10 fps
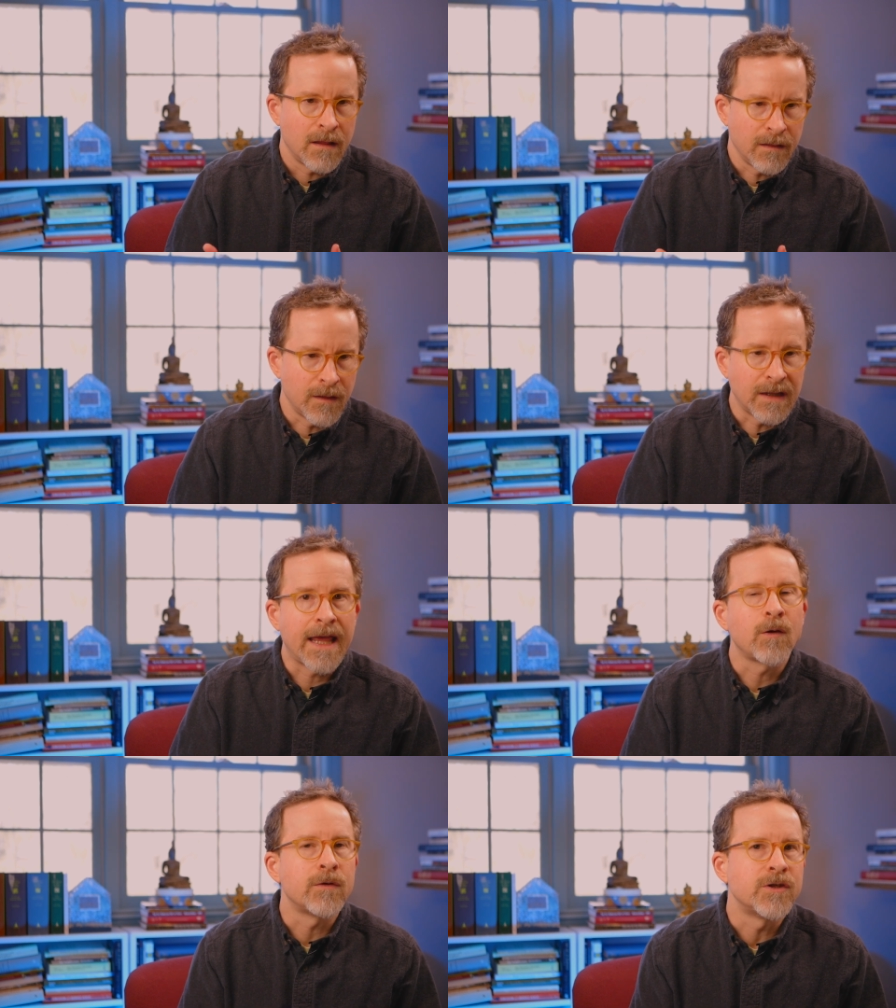the
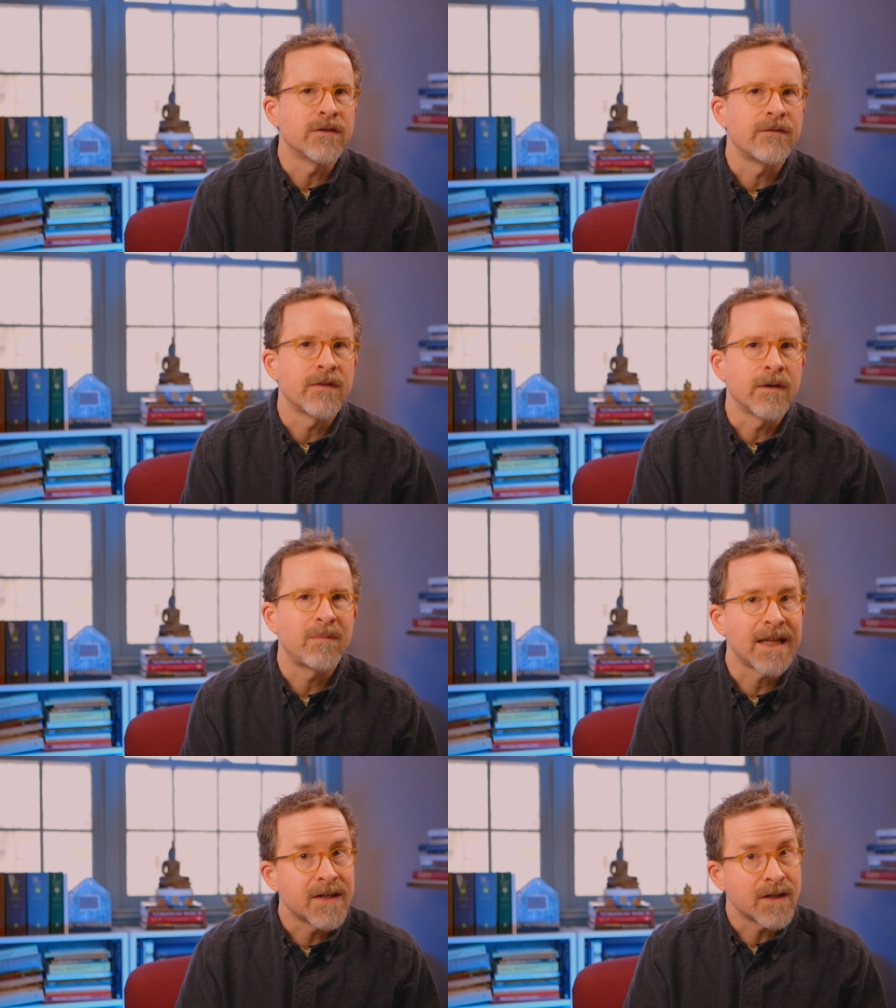language of the
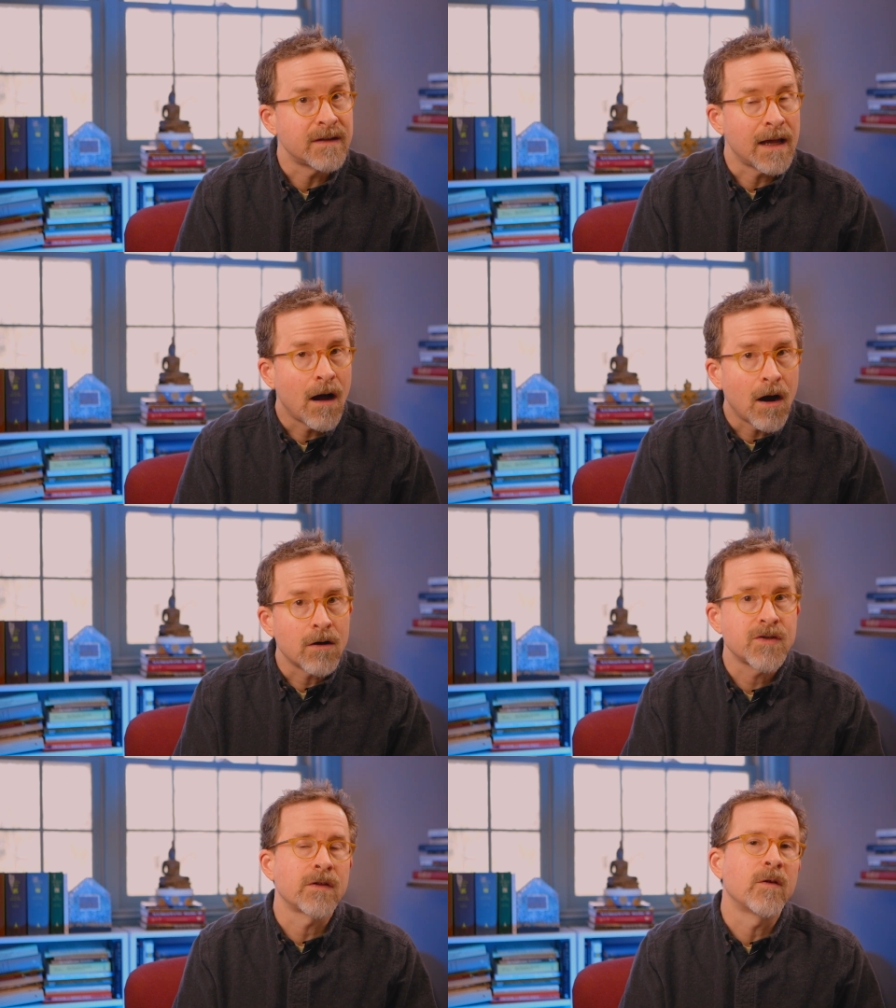place that they
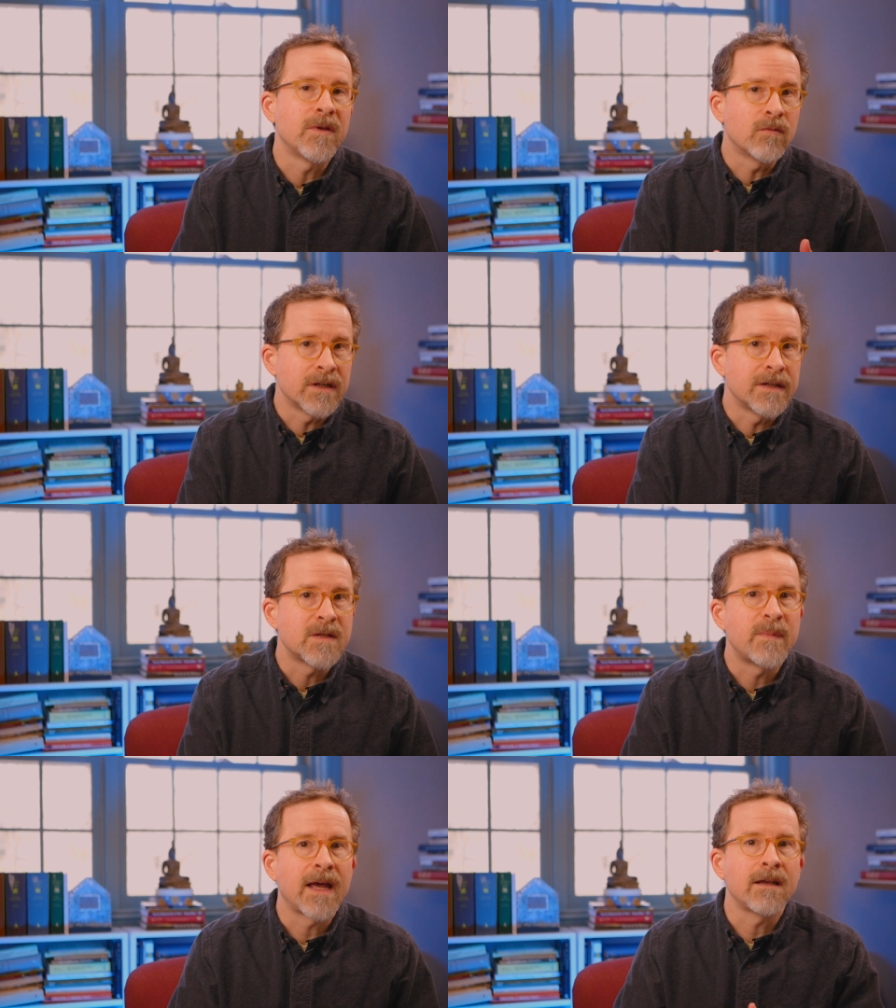are, so they'll be written in
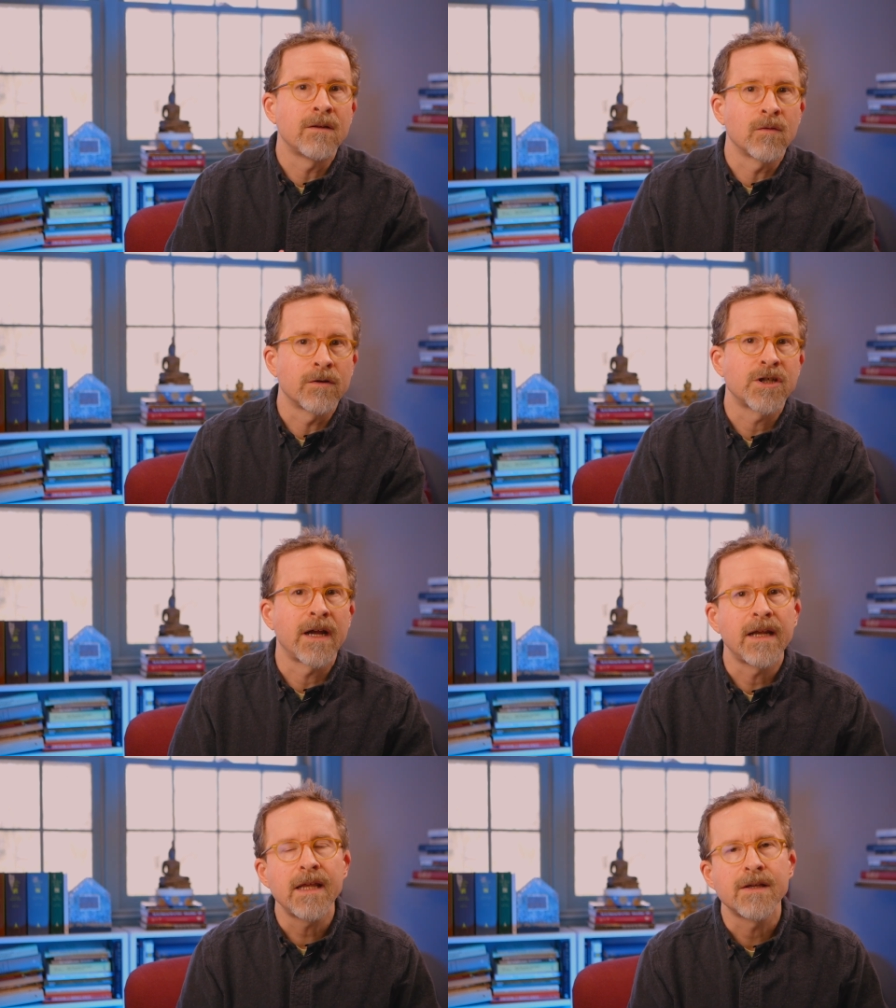Tibetan or
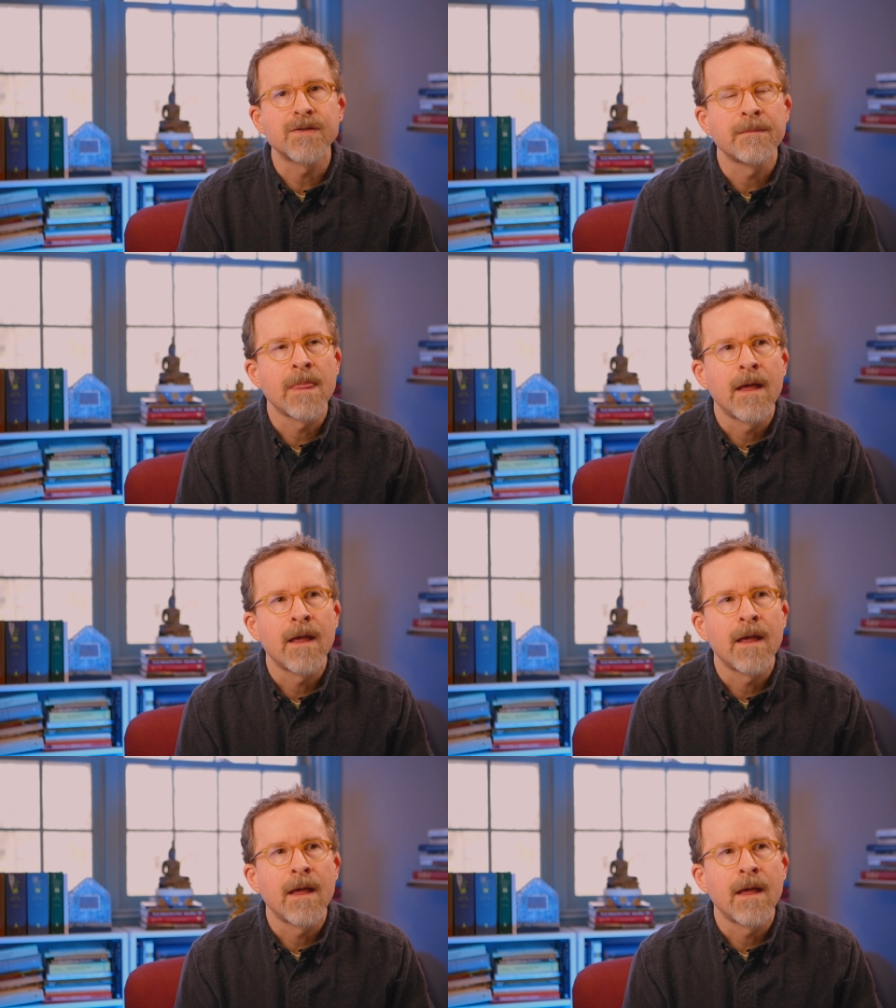Chinese.